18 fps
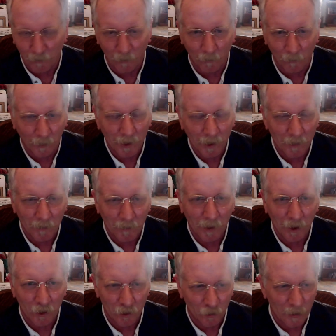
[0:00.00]
wearing a
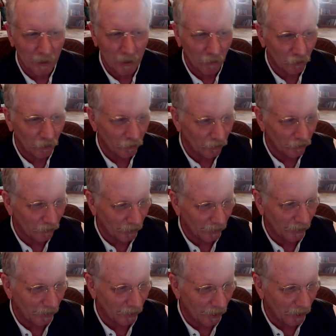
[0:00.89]
pair of trousers
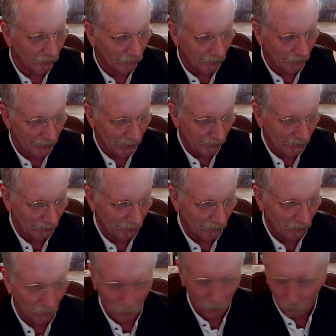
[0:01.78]
and an
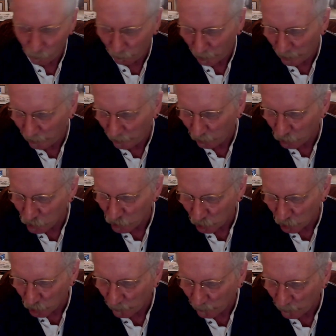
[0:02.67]

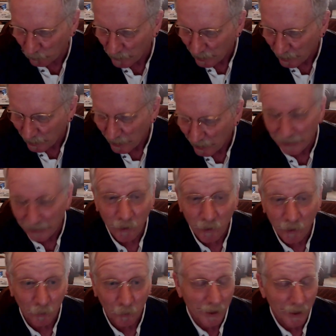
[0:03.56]
undershirt, and that's
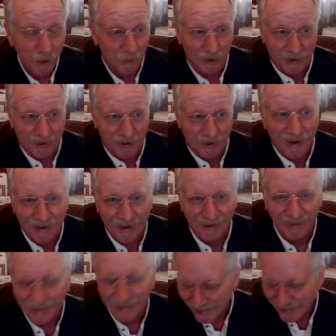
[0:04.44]
pretty much it.